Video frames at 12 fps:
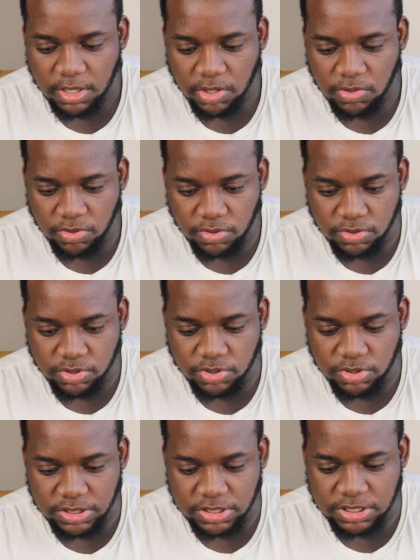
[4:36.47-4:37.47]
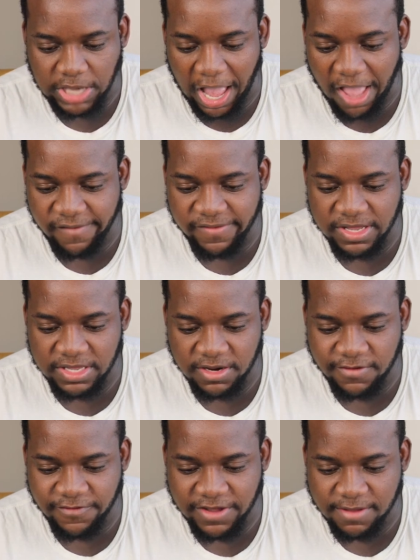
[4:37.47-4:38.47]
You you you just diving into the
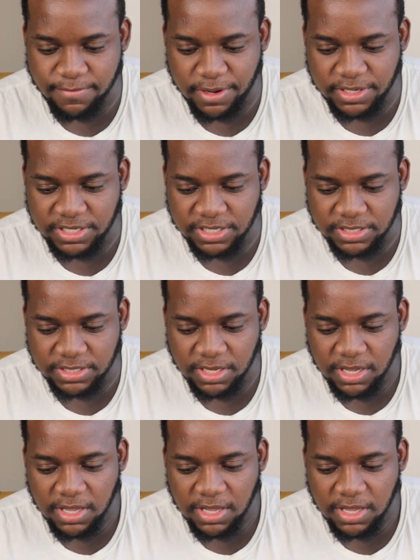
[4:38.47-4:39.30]
freaking punches.